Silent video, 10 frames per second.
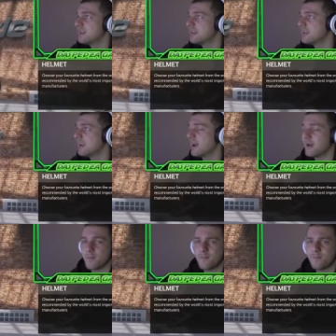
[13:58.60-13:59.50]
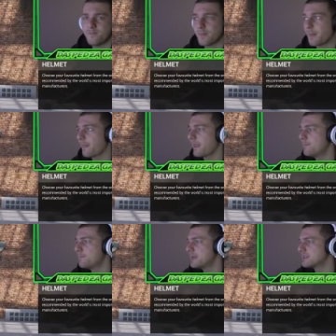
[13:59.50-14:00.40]
the uh,
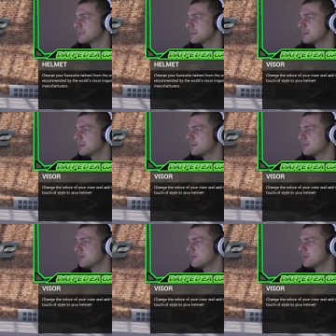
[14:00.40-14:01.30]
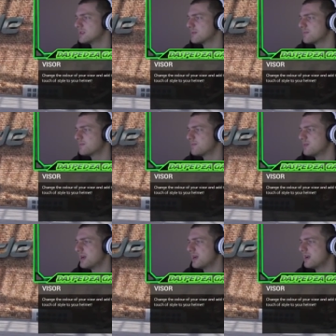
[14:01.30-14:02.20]
Pitster. Was it
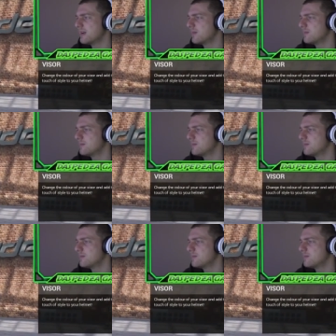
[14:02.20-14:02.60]
um,